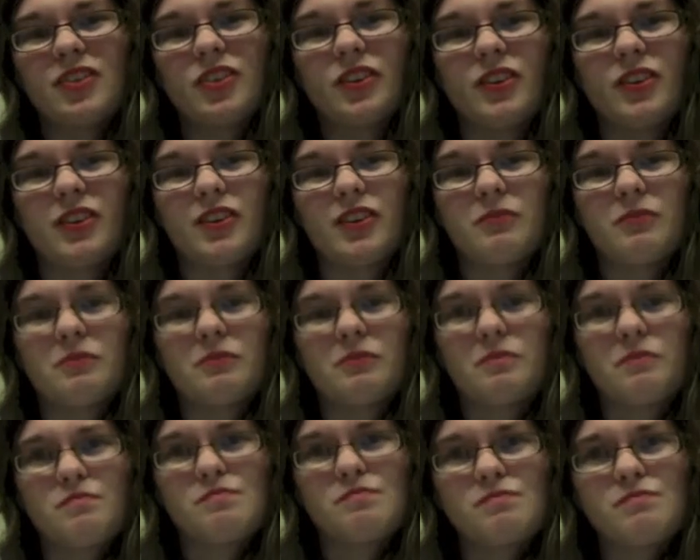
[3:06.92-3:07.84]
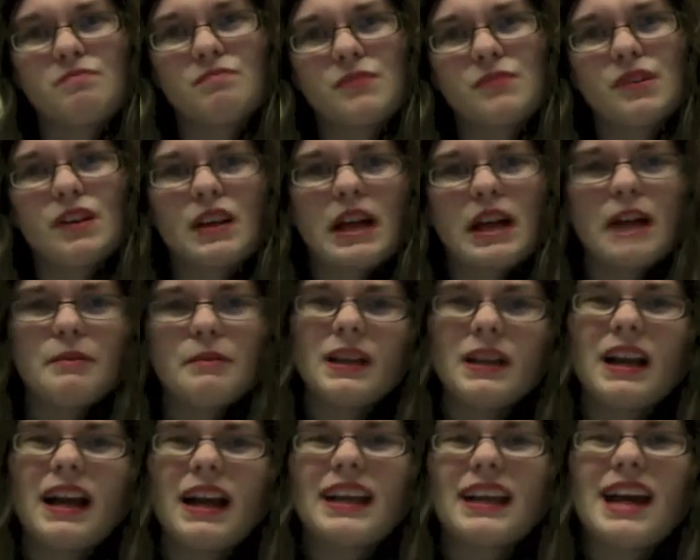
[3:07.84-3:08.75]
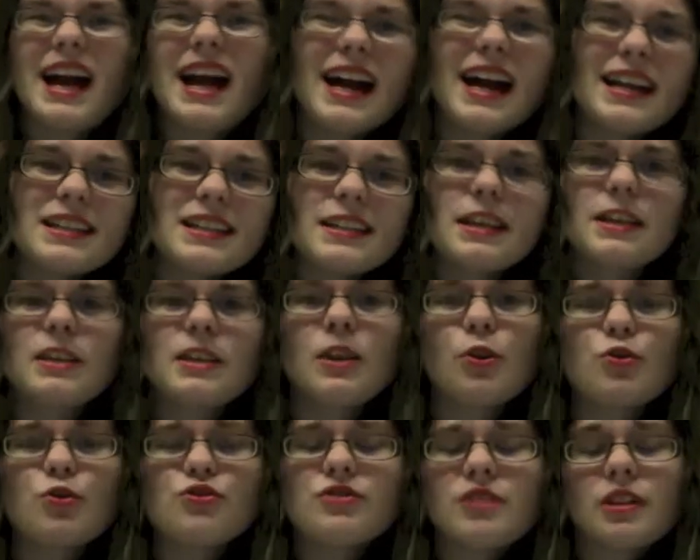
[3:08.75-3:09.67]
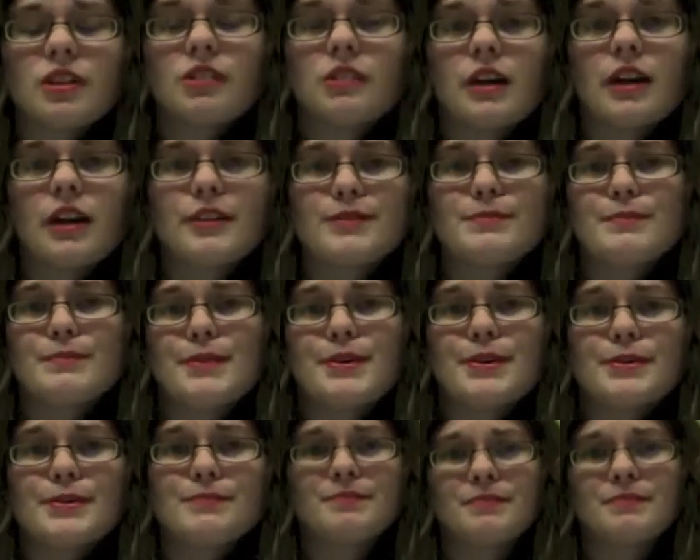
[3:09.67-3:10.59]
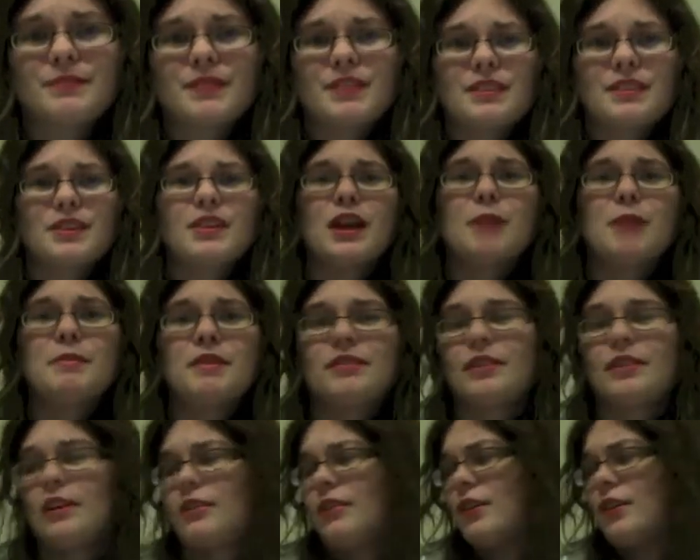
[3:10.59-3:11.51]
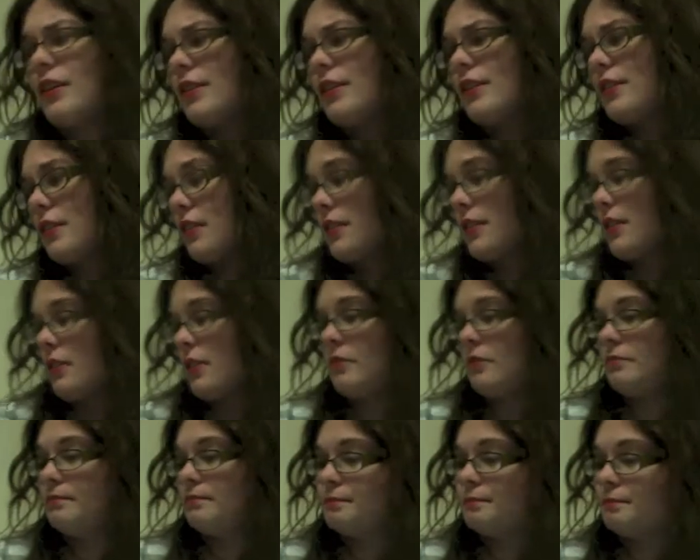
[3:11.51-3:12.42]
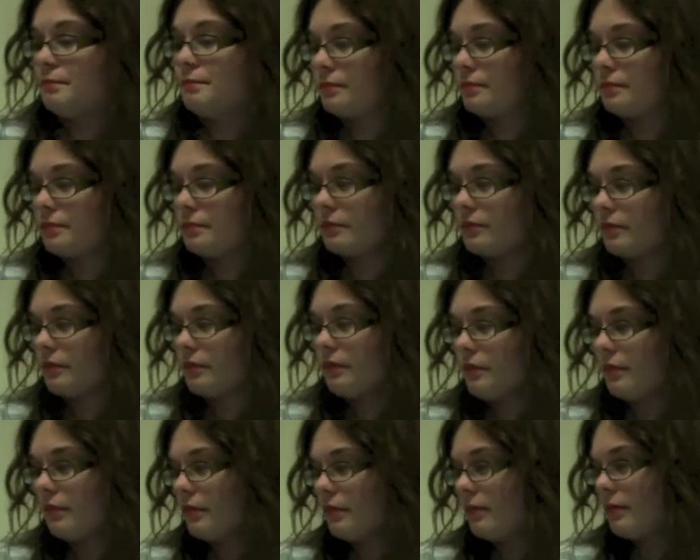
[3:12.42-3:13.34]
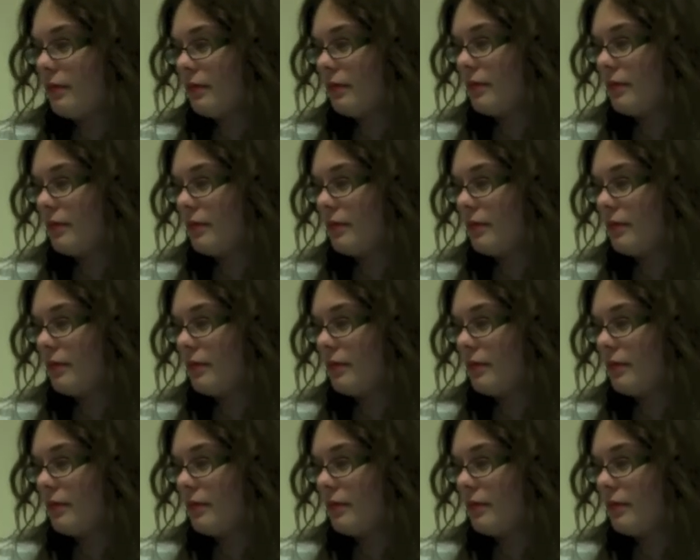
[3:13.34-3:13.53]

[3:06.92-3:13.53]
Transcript: So, I'm not really. I mean, I kind of like the orange Tic Tacs, but they're not my favorite.